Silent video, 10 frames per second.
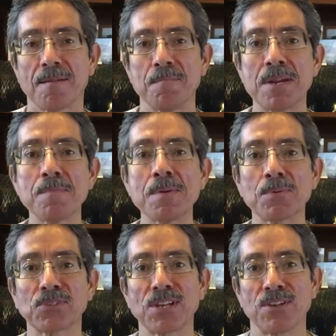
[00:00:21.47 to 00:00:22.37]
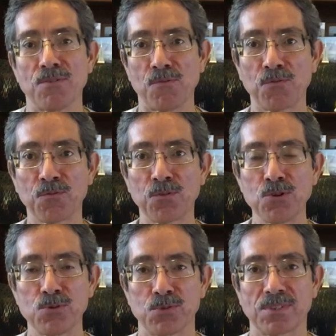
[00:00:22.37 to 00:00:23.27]
Many people say
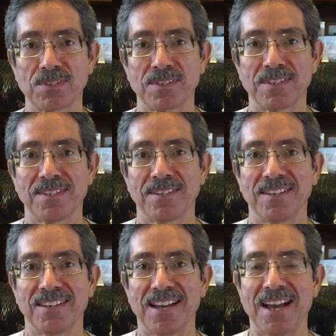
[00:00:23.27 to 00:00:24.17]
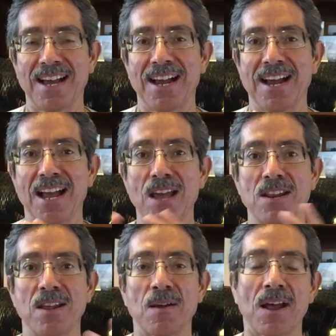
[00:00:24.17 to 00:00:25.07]
fruits,
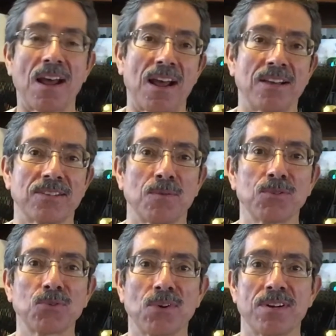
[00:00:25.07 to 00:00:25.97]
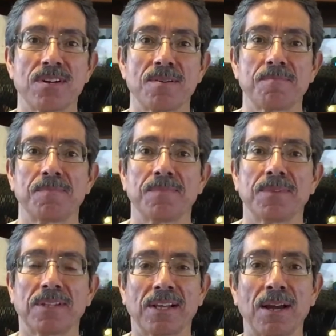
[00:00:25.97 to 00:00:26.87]
and as I was growing up,
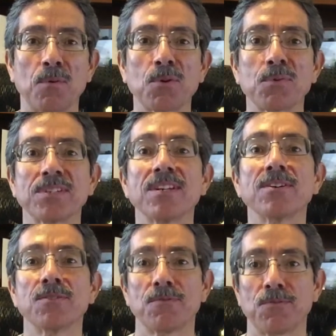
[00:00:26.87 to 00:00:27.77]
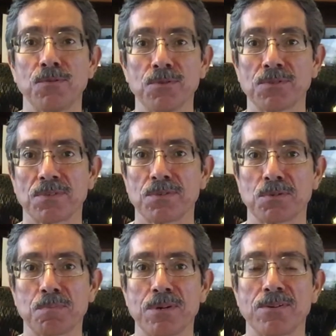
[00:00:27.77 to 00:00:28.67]
I would always hear the fruits of the
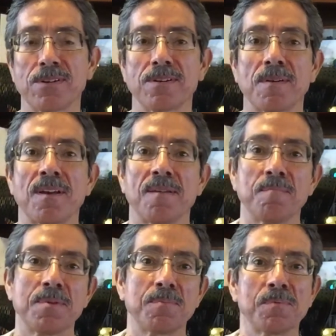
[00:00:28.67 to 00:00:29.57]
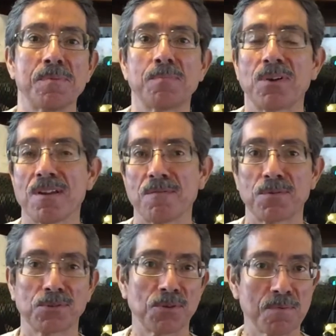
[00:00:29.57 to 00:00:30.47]
Spirit, and people would be praying
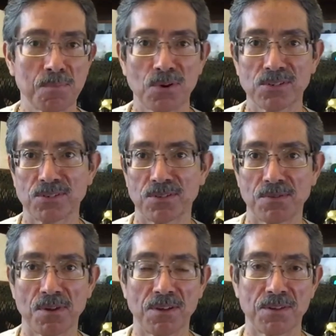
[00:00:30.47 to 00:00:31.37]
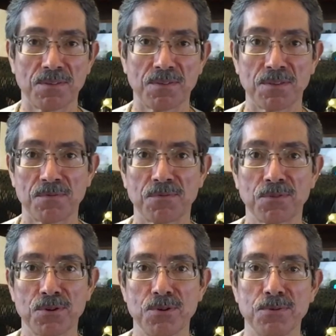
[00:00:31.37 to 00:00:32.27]
for certain parts of the
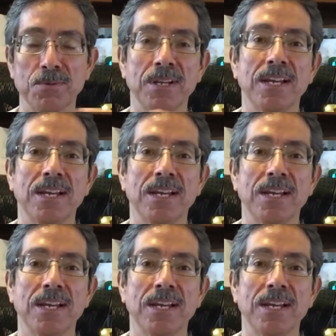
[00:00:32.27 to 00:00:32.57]
fruit.